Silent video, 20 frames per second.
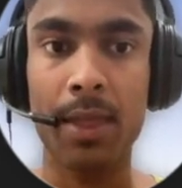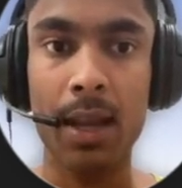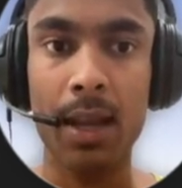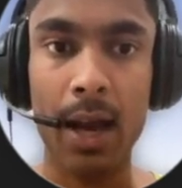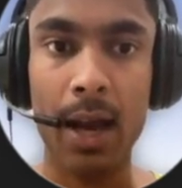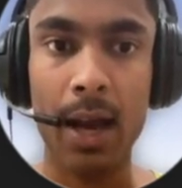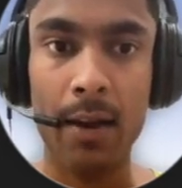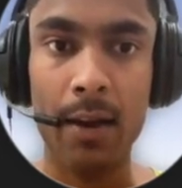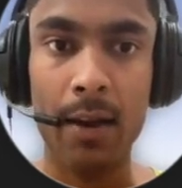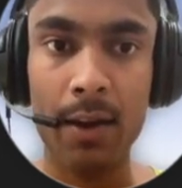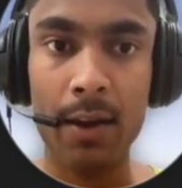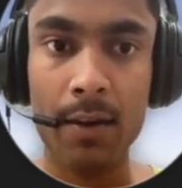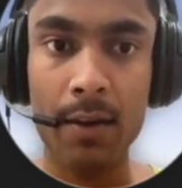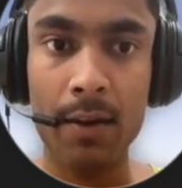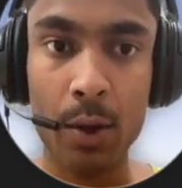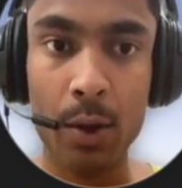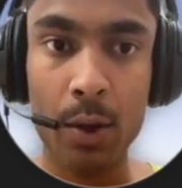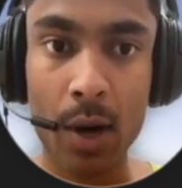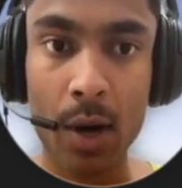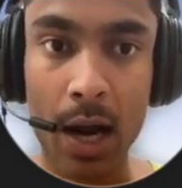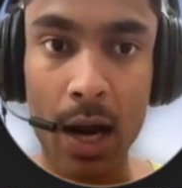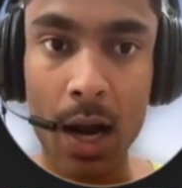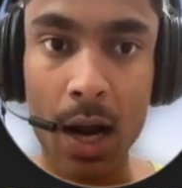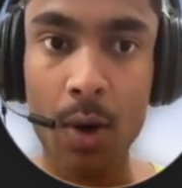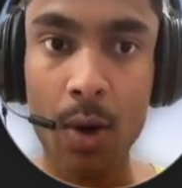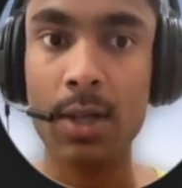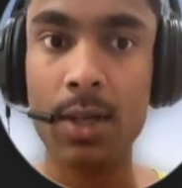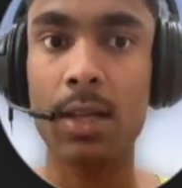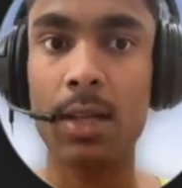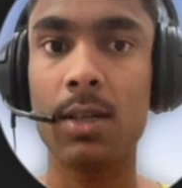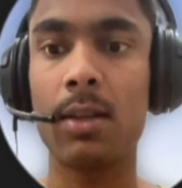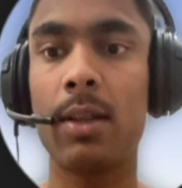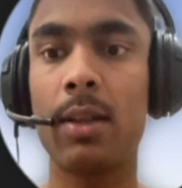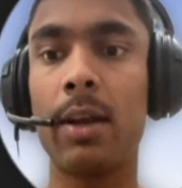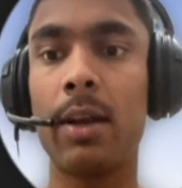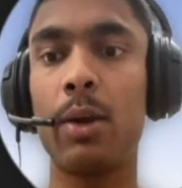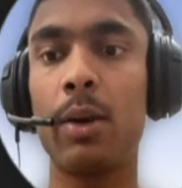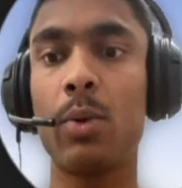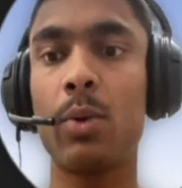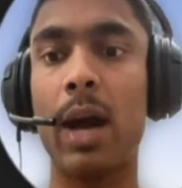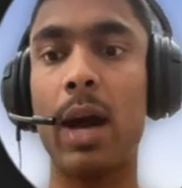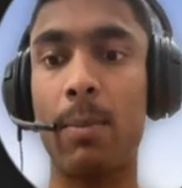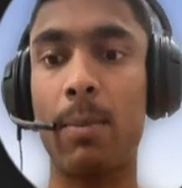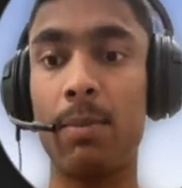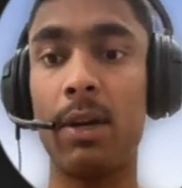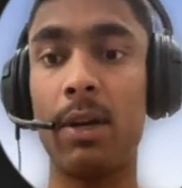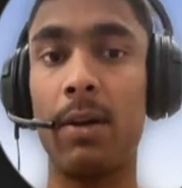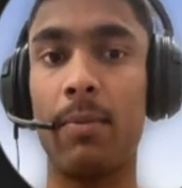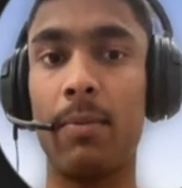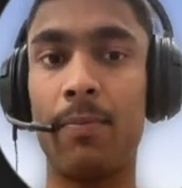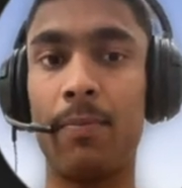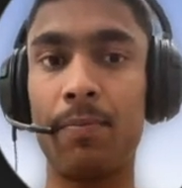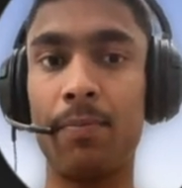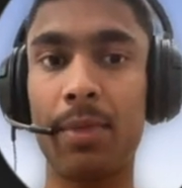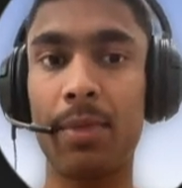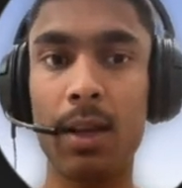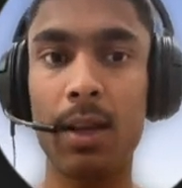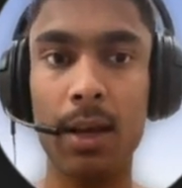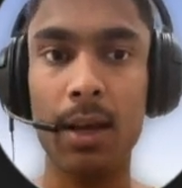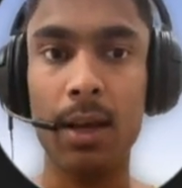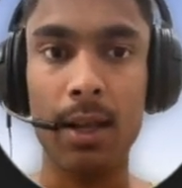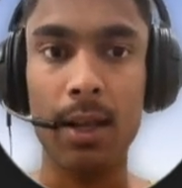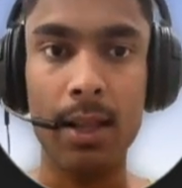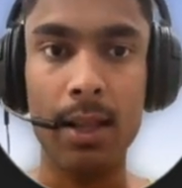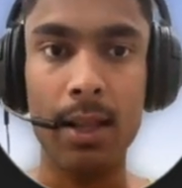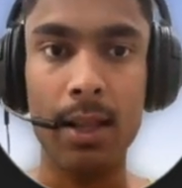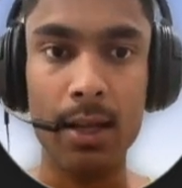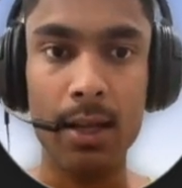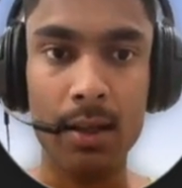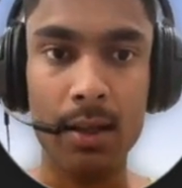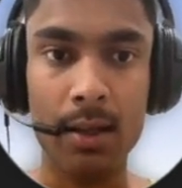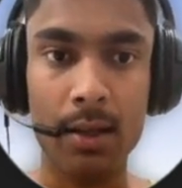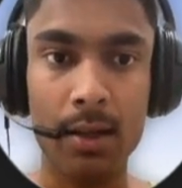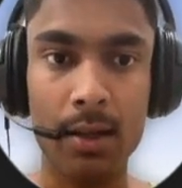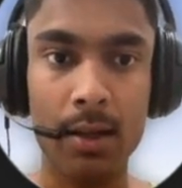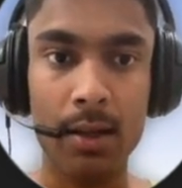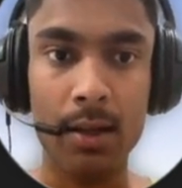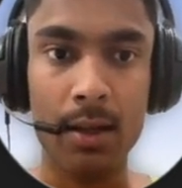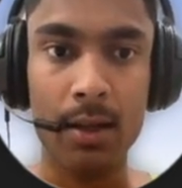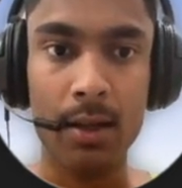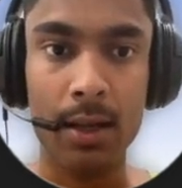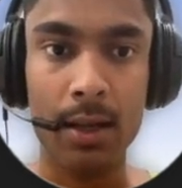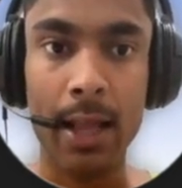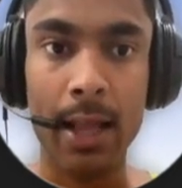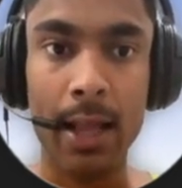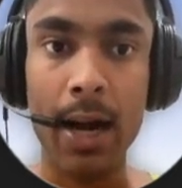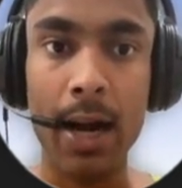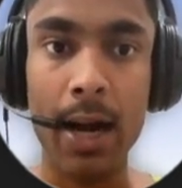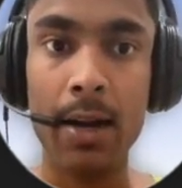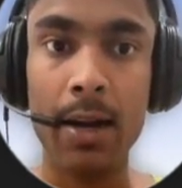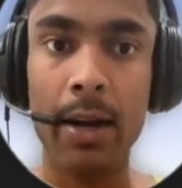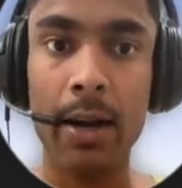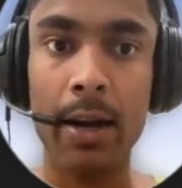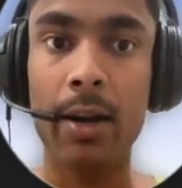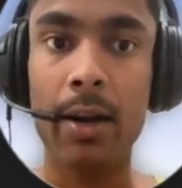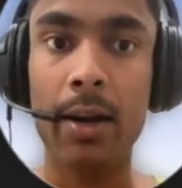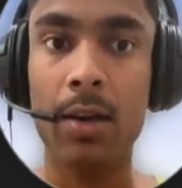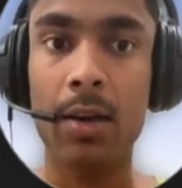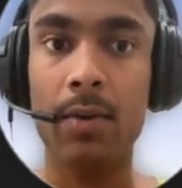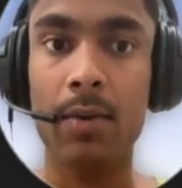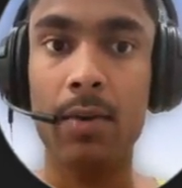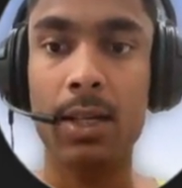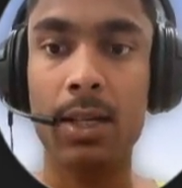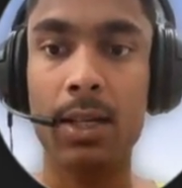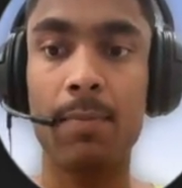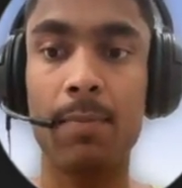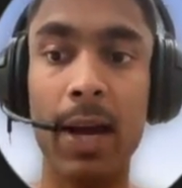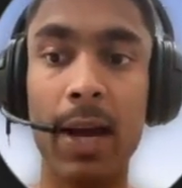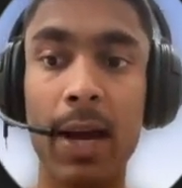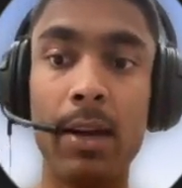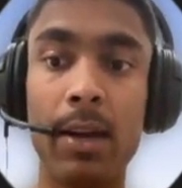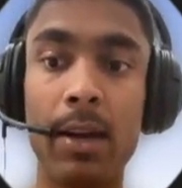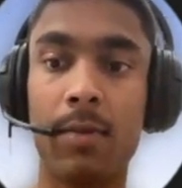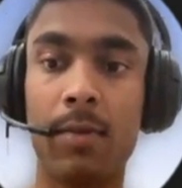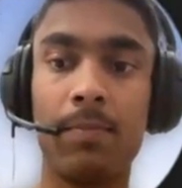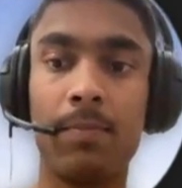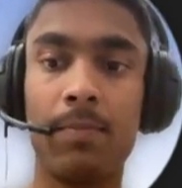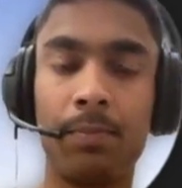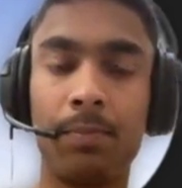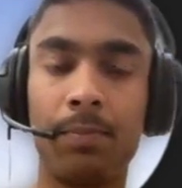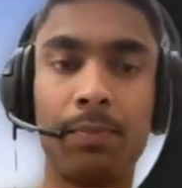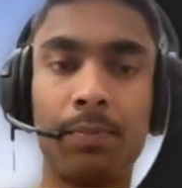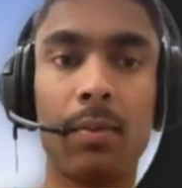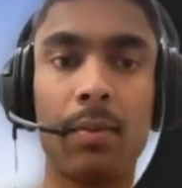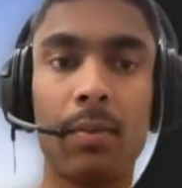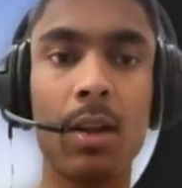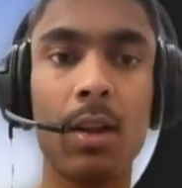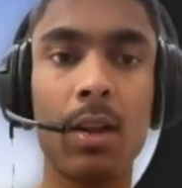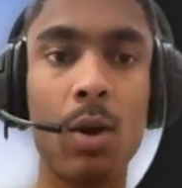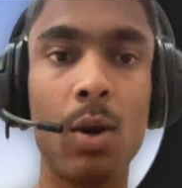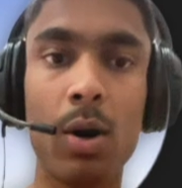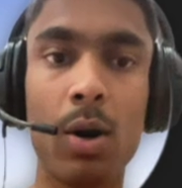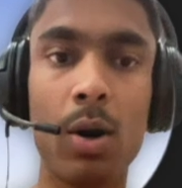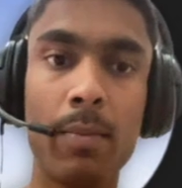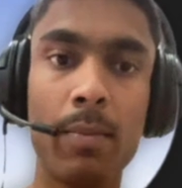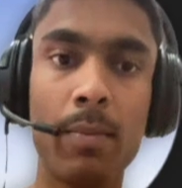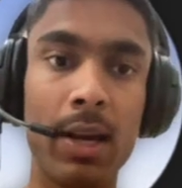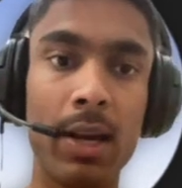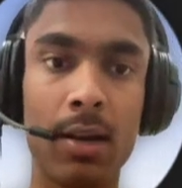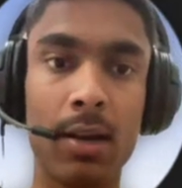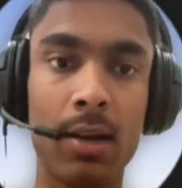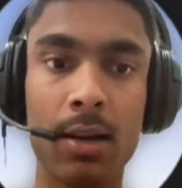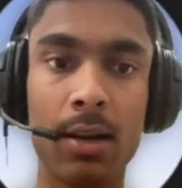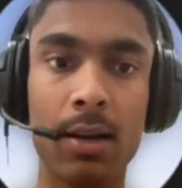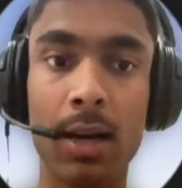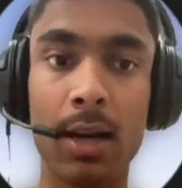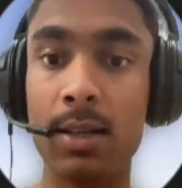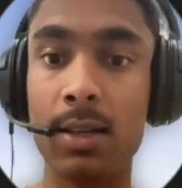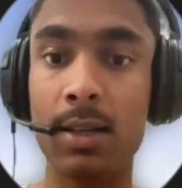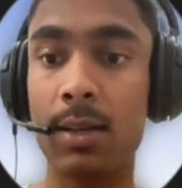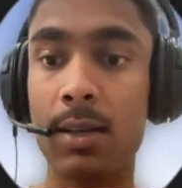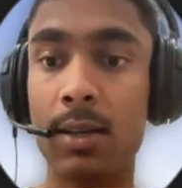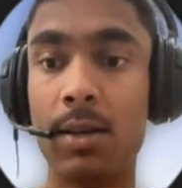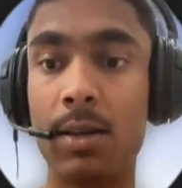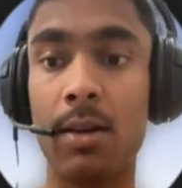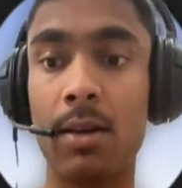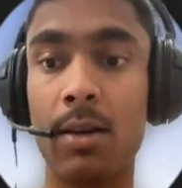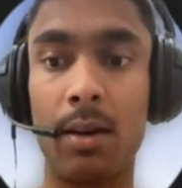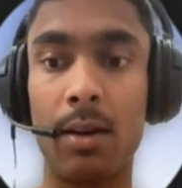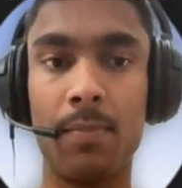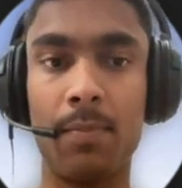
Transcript: and we were to allow such a thing to happen, then that read request might not be consistent.